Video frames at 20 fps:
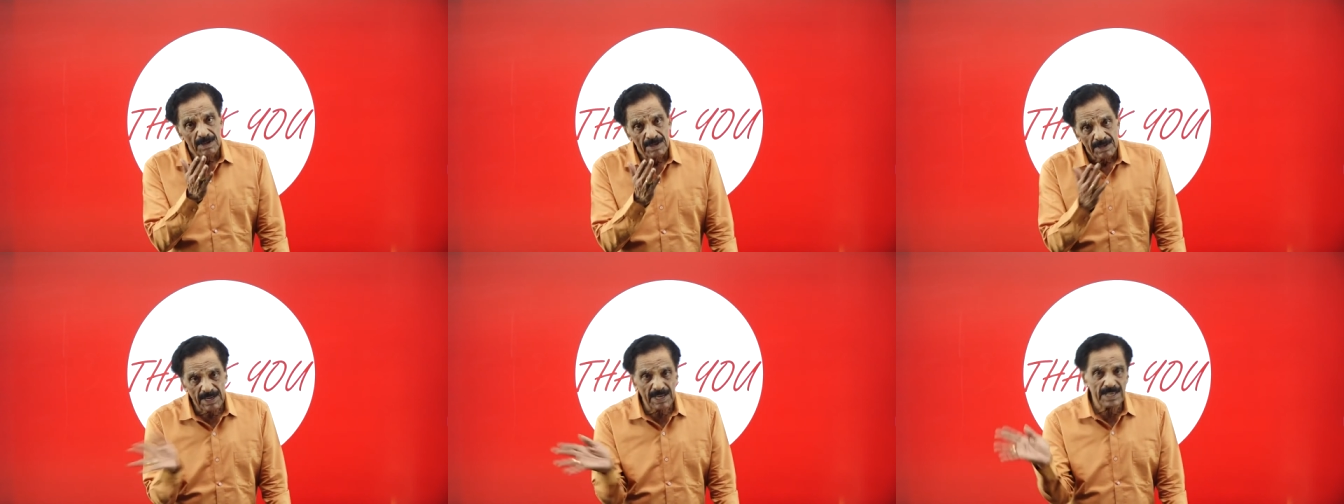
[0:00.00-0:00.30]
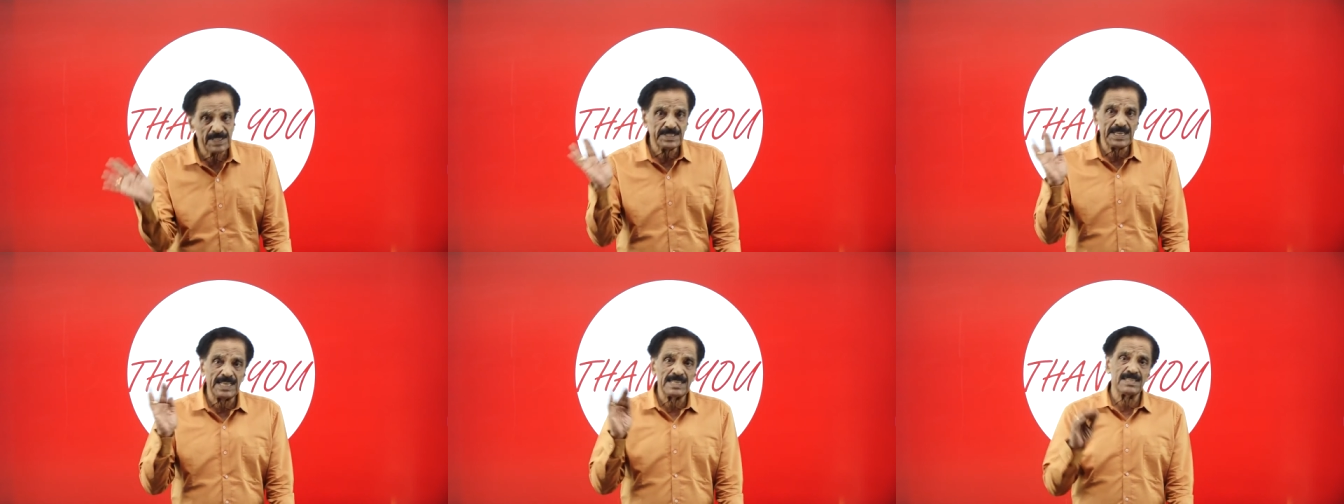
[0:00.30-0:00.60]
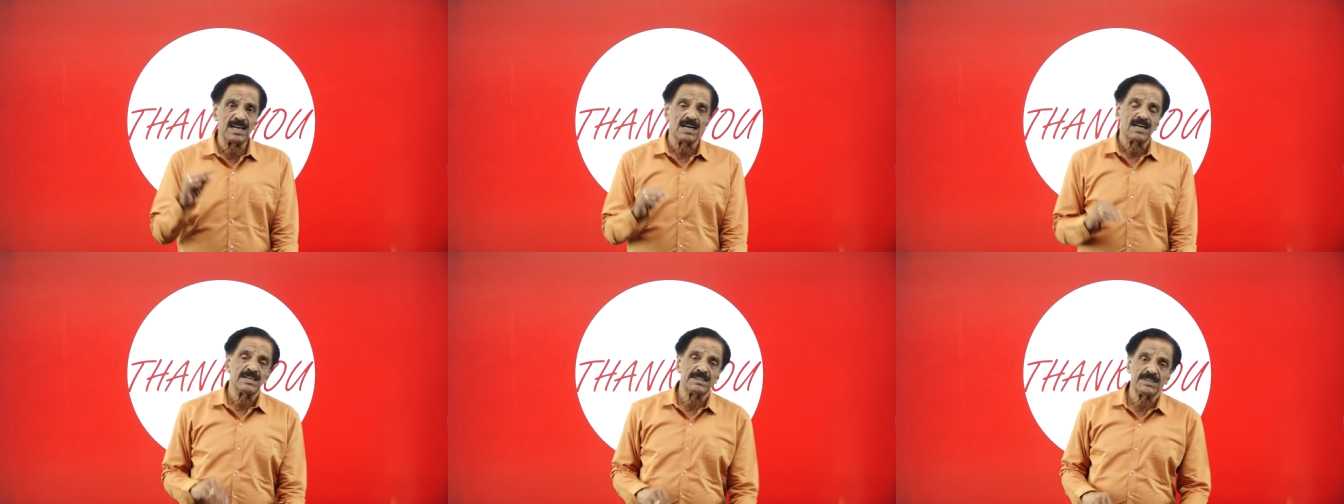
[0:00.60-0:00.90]
he sell
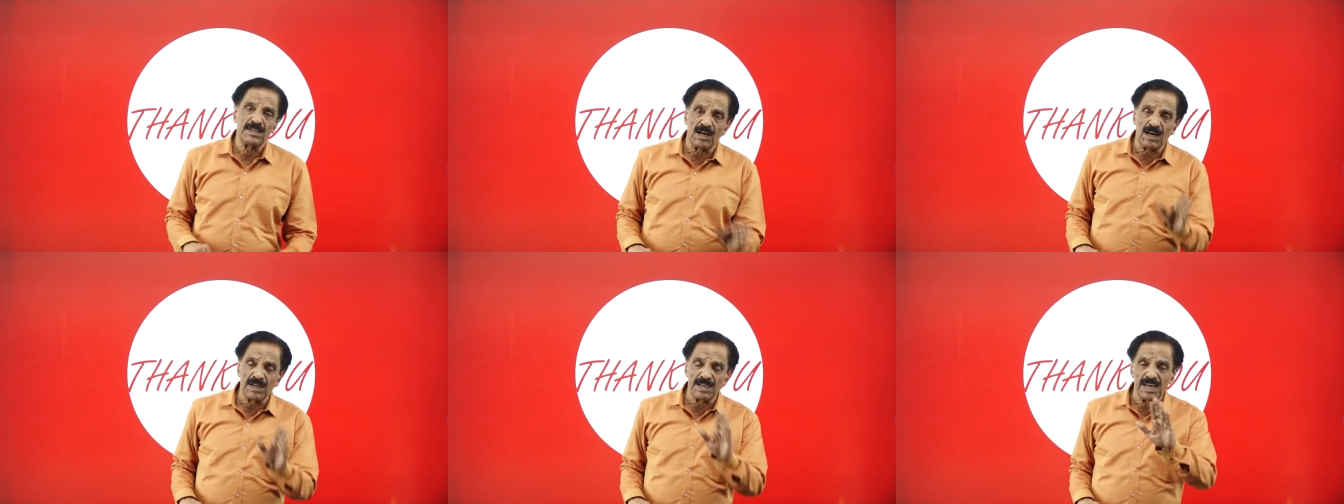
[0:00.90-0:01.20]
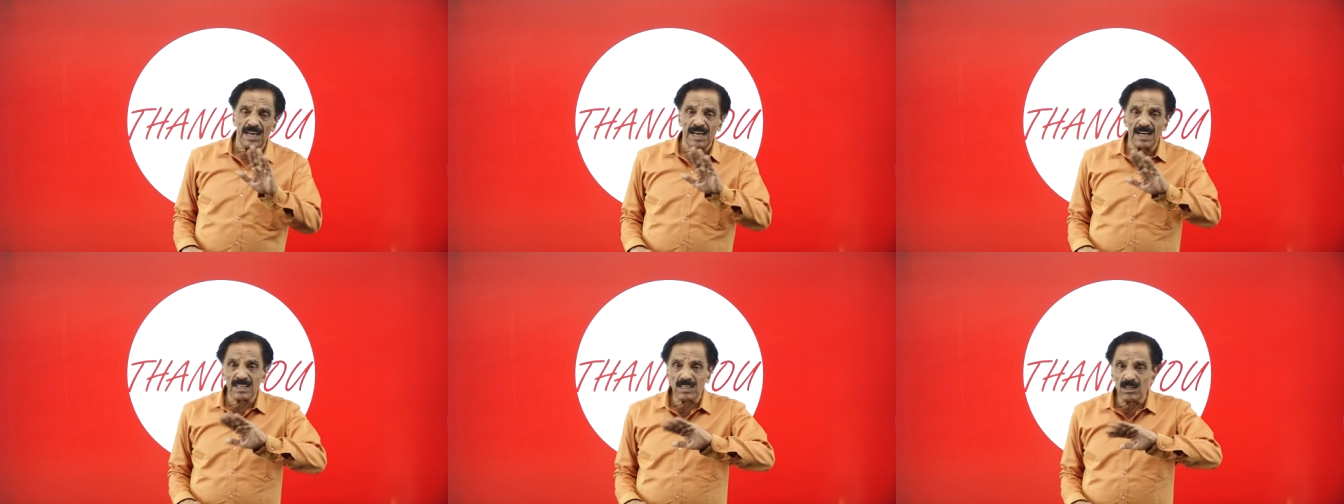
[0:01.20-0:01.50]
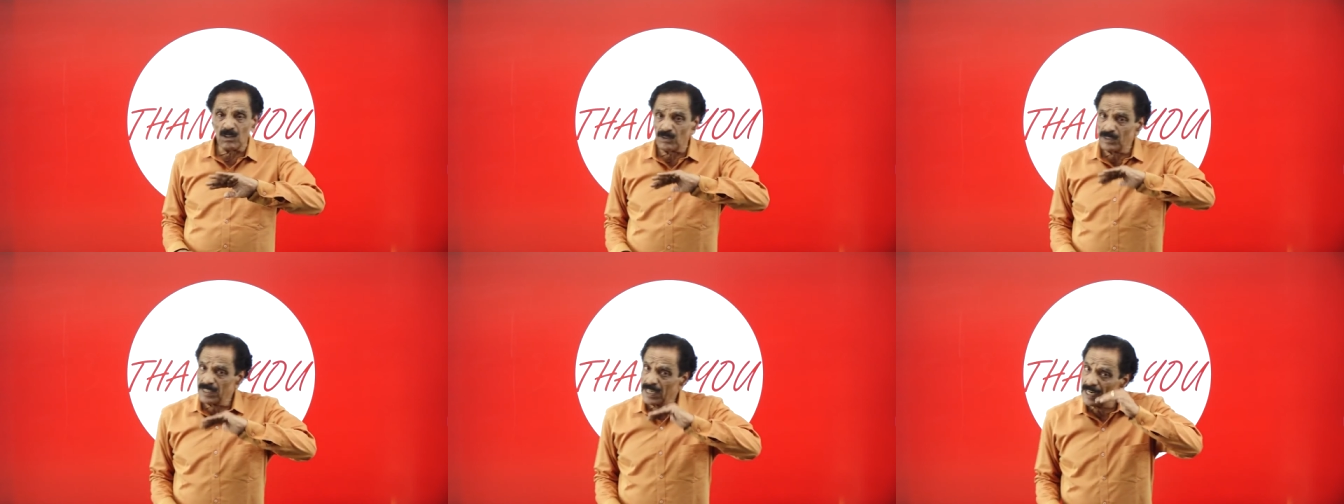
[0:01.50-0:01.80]
the dry
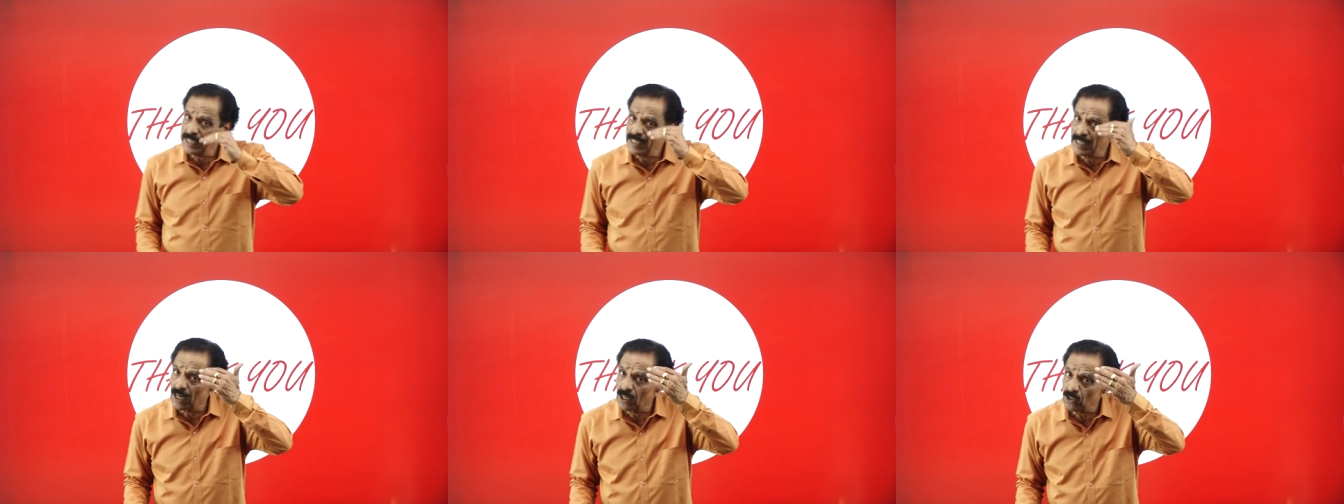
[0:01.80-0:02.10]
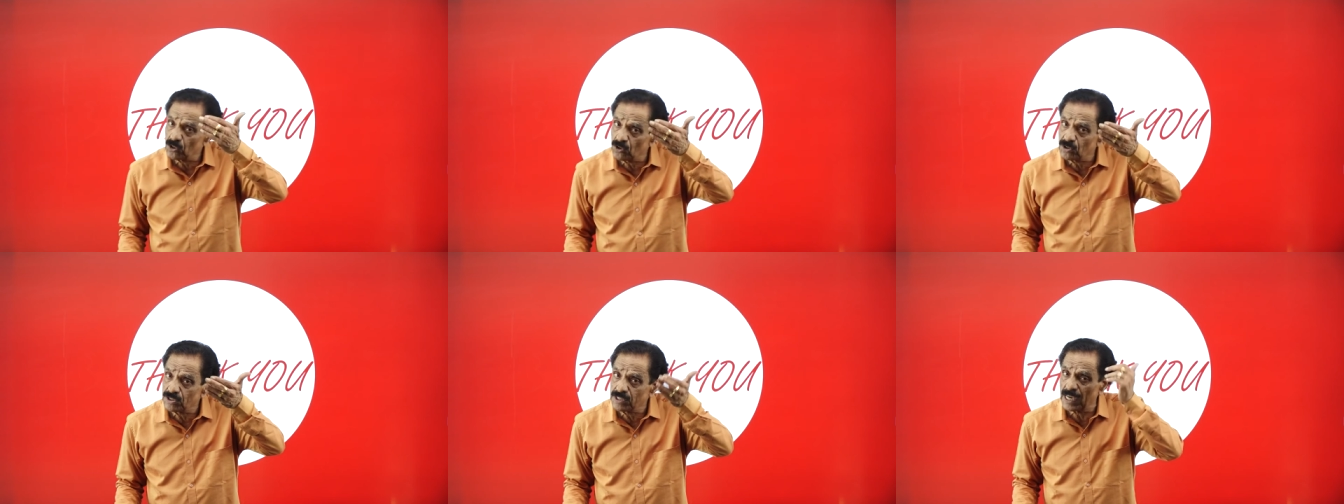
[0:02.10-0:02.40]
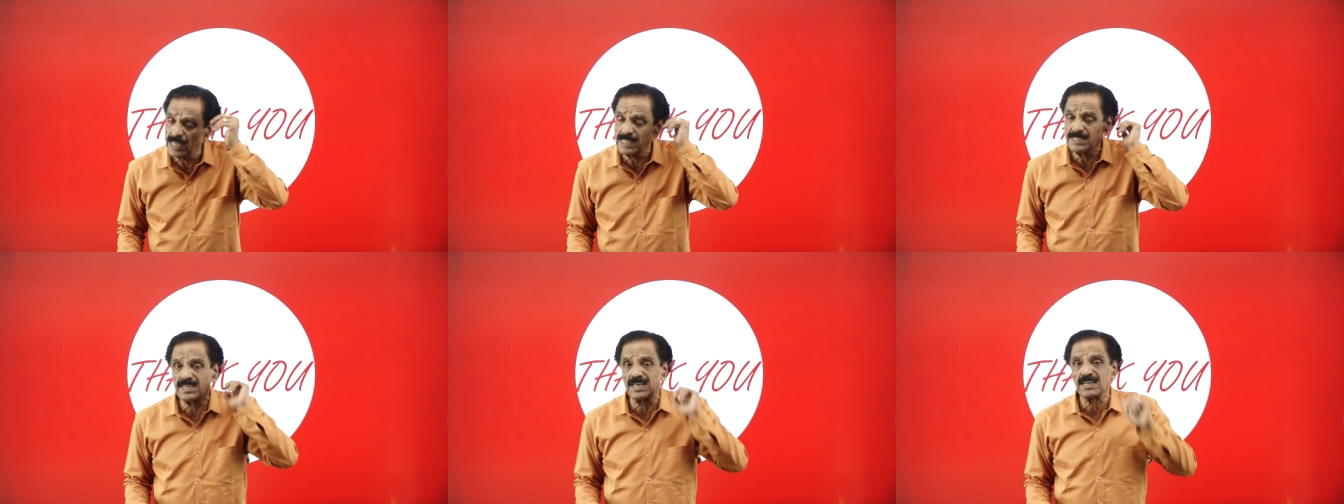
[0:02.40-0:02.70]
account data to
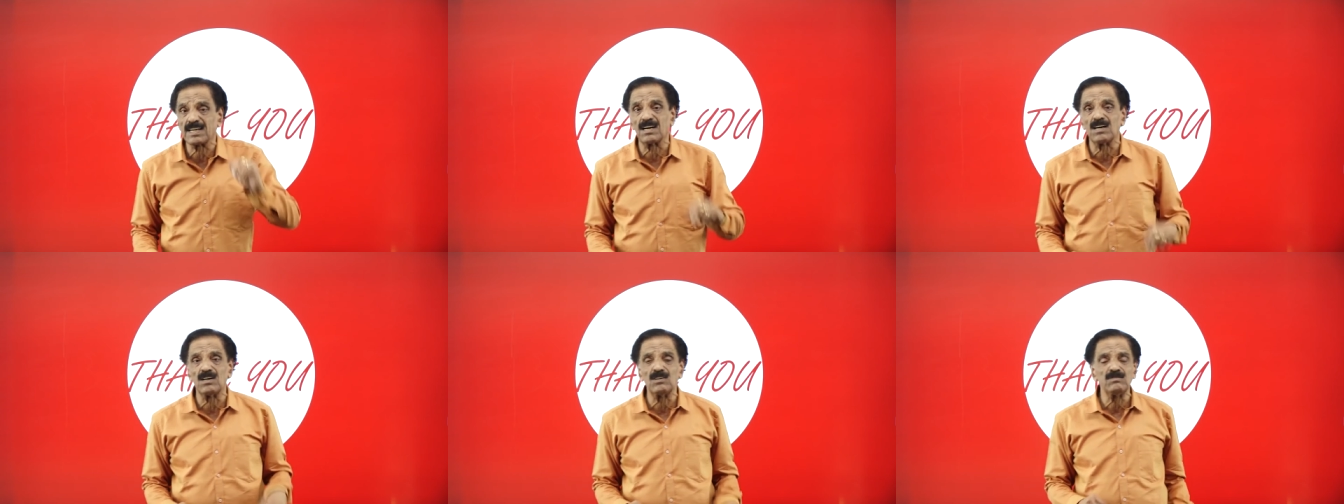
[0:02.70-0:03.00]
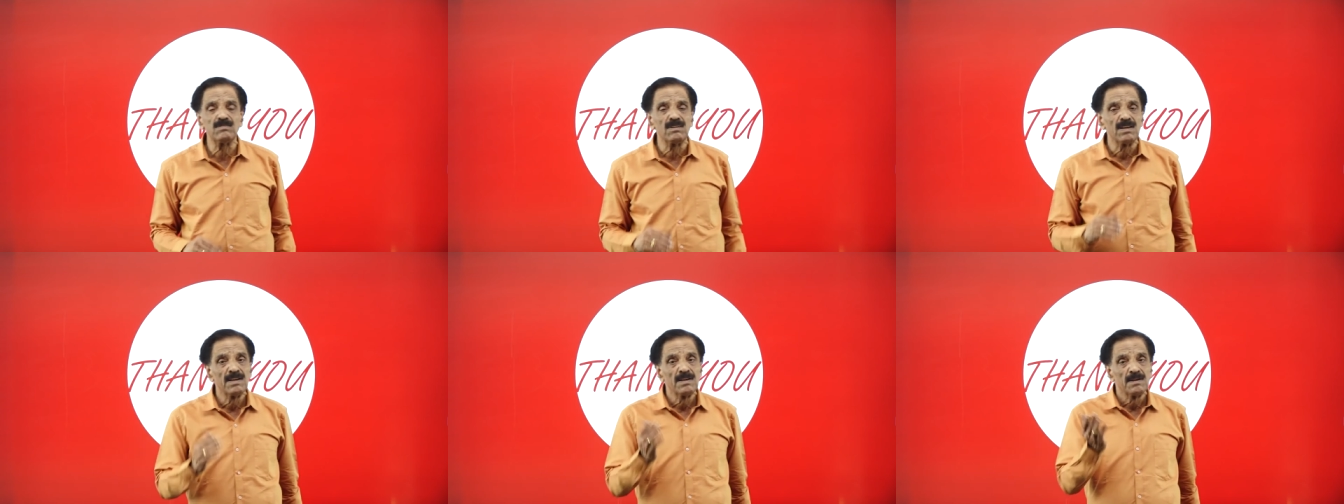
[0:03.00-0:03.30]
sales account,